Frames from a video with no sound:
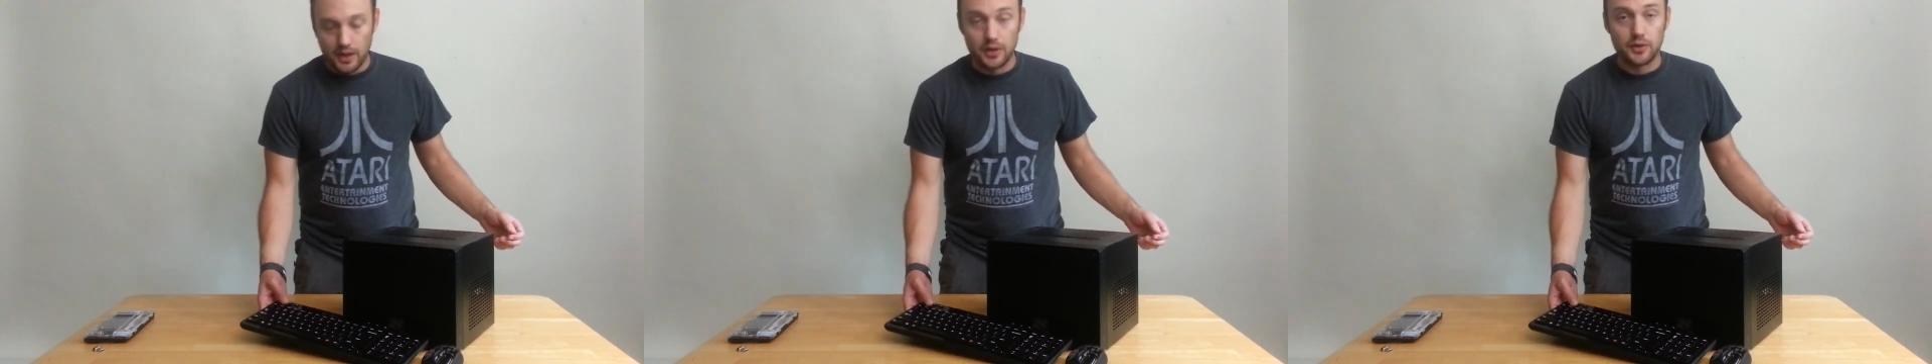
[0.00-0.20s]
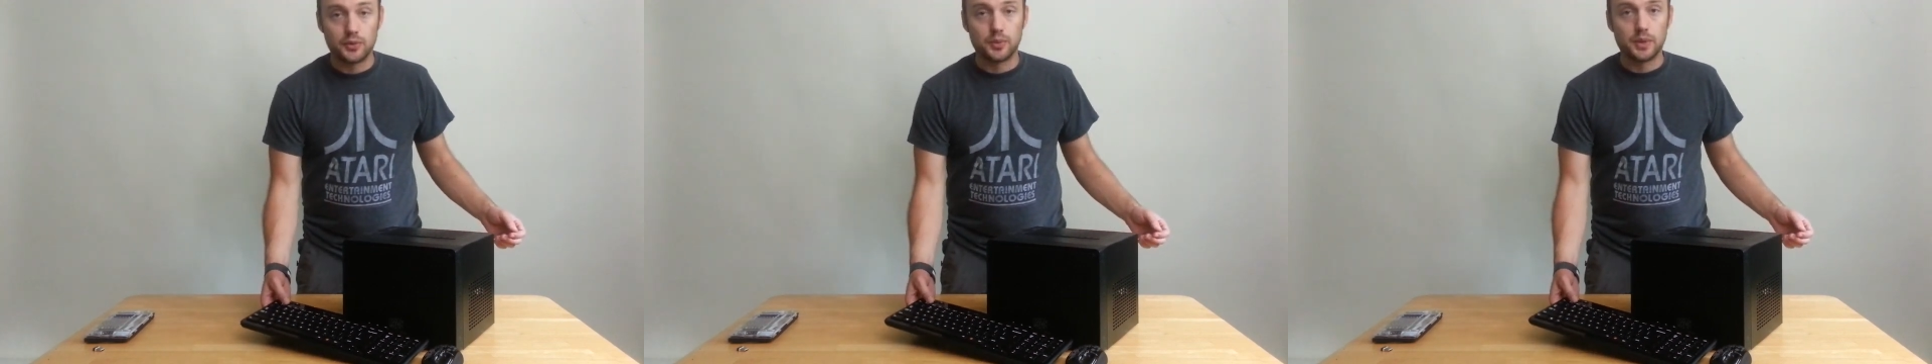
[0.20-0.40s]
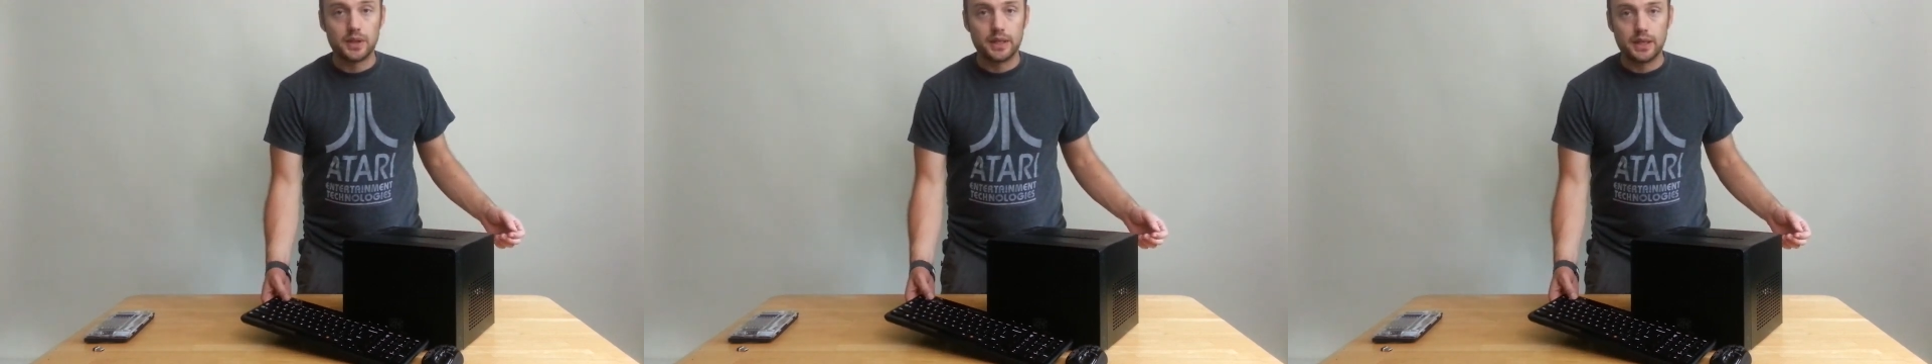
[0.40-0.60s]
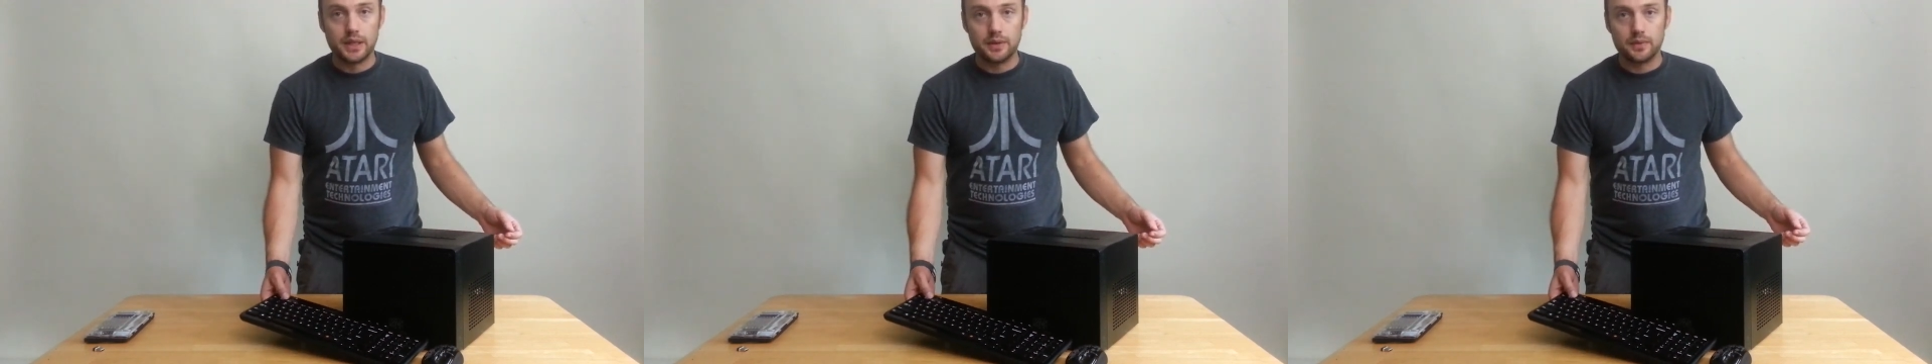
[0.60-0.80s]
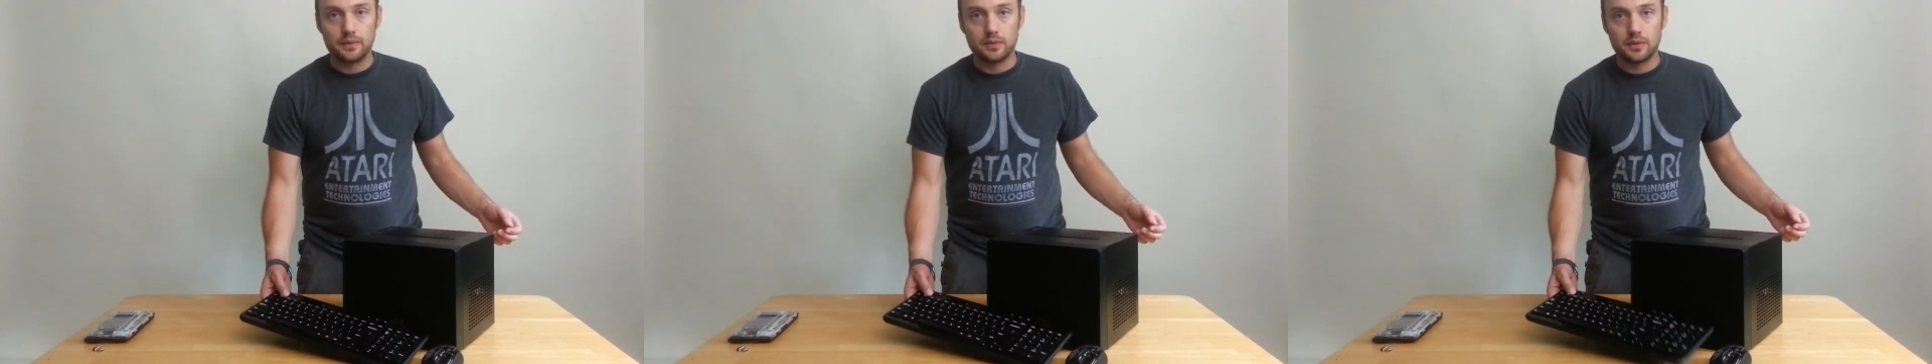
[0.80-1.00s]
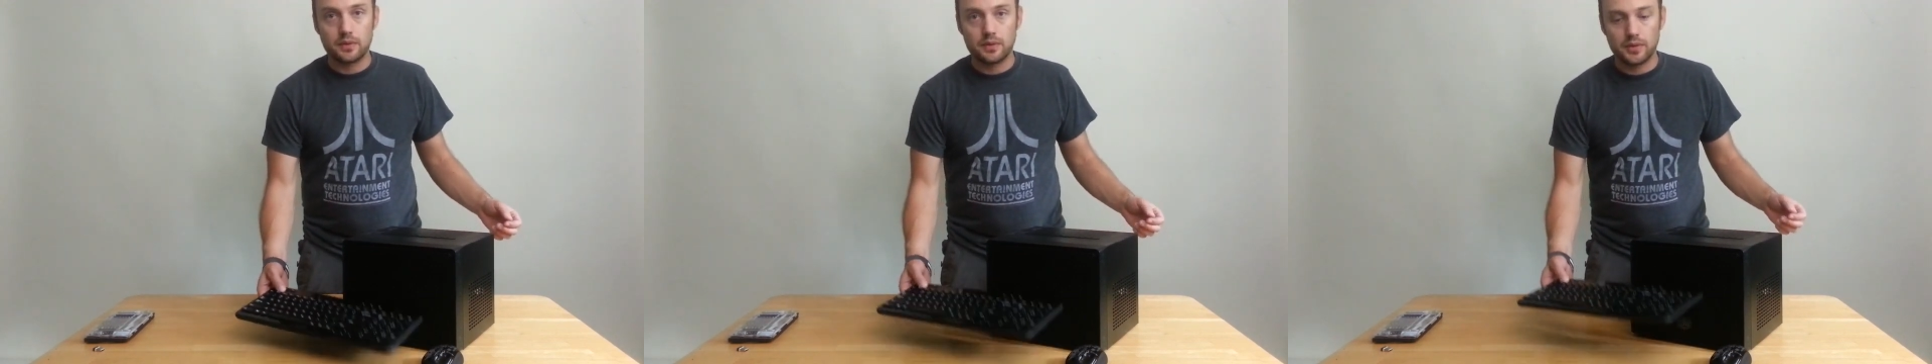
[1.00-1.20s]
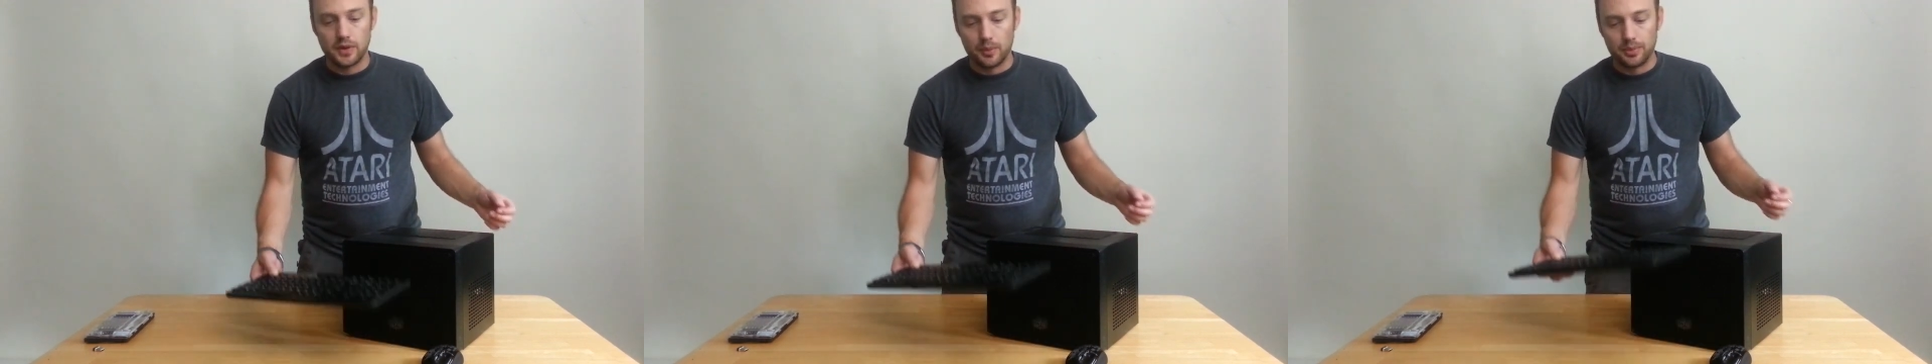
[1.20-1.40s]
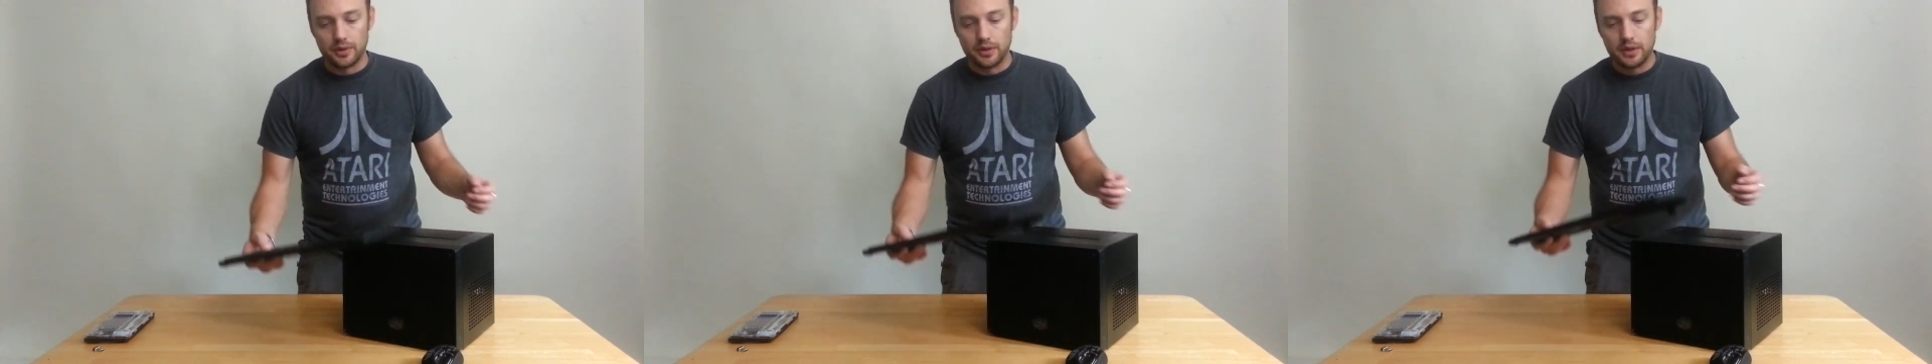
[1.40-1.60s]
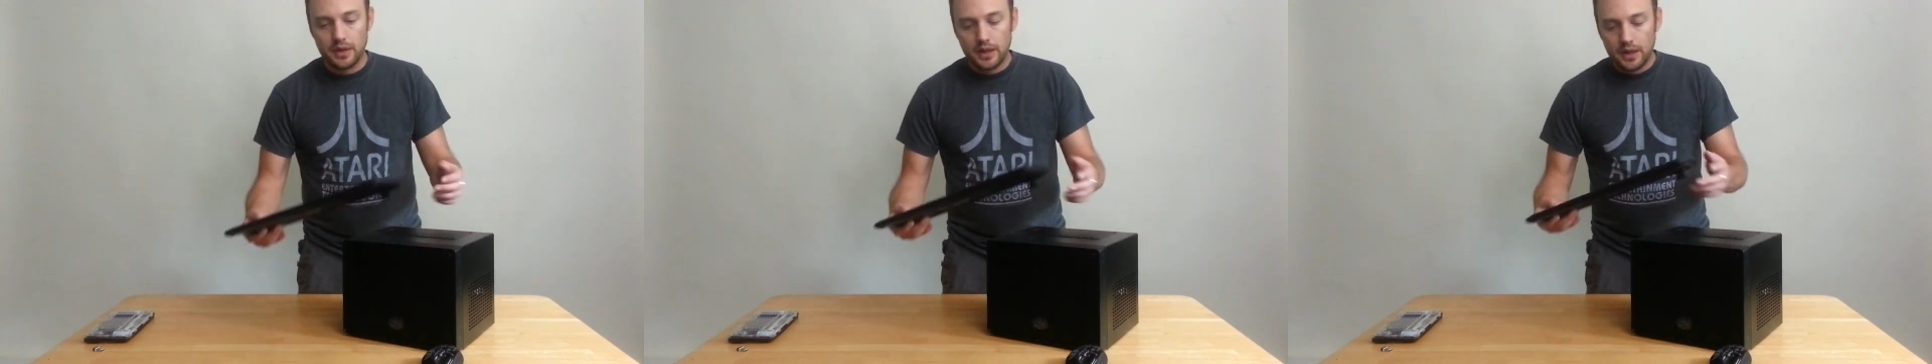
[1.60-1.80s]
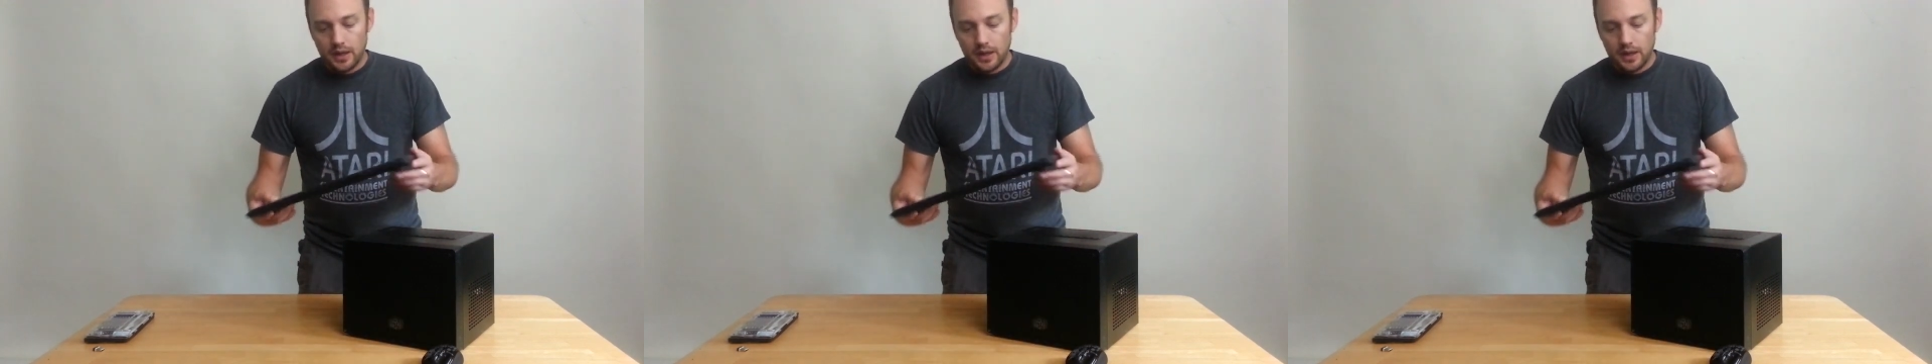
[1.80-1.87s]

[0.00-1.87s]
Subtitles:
it's really simple.